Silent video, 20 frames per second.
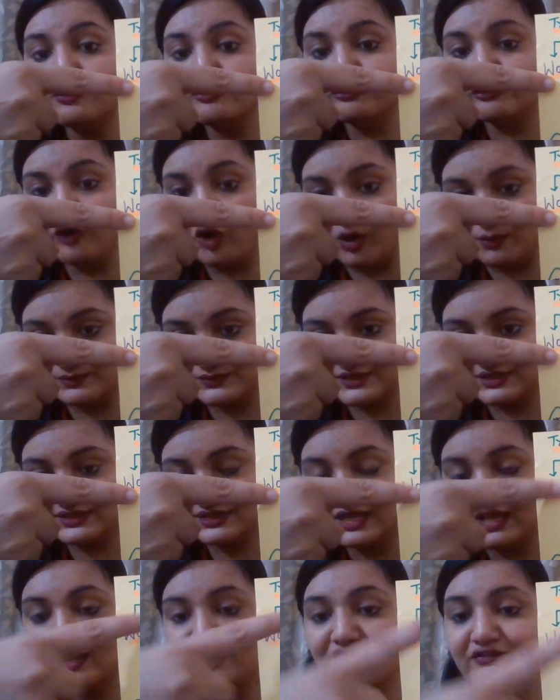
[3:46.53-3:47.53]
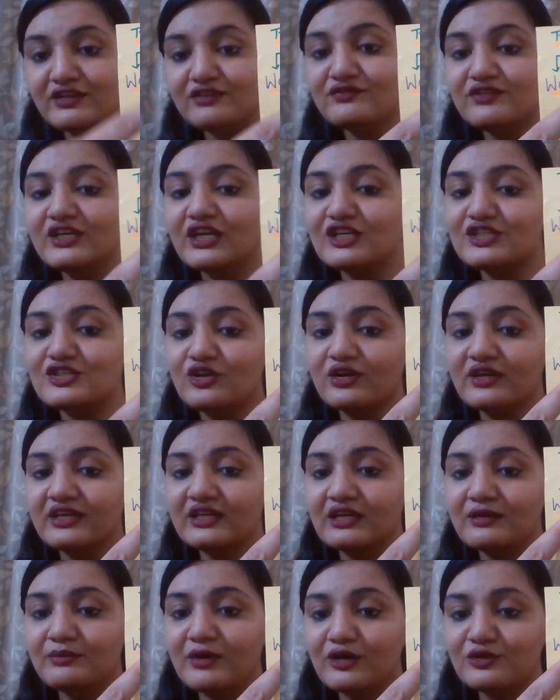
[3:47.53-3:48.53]
worms. When we are
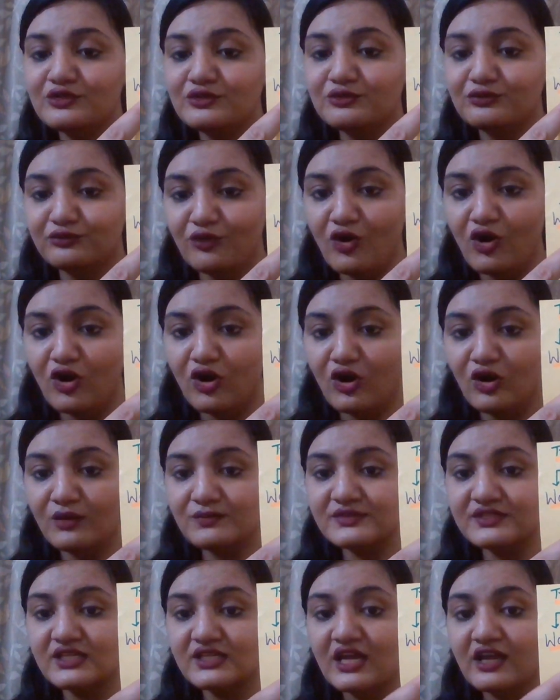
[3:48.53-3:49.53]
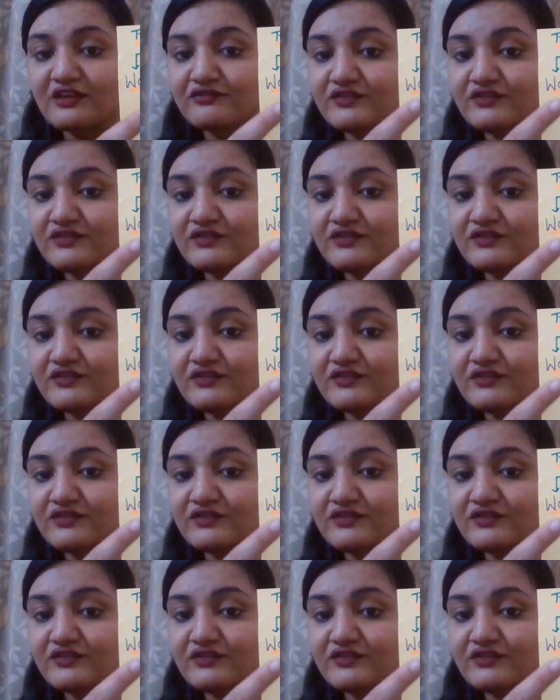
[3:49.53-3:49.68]
talking about worms,